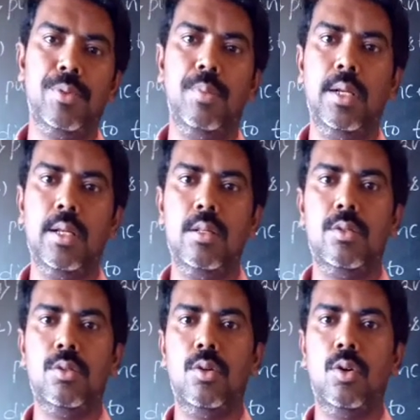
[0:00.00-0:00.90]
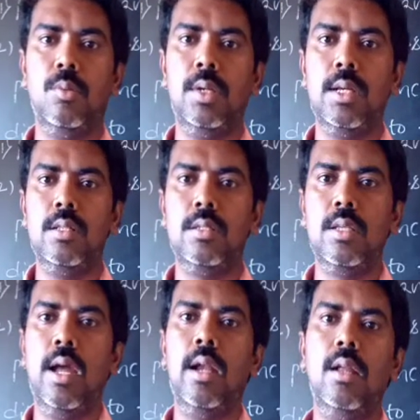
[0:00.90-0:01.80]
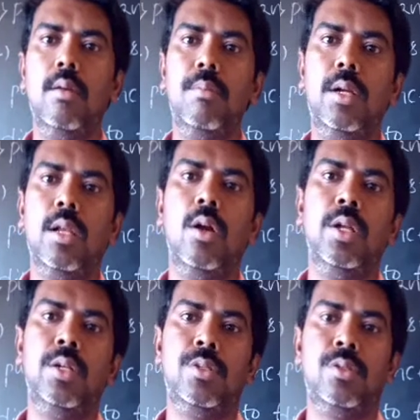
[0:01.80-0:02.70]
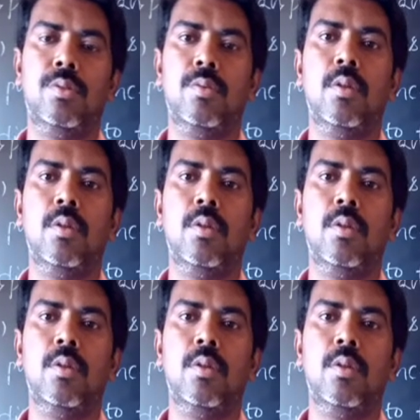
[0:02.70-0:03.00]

metals, non-metals, and metalloids.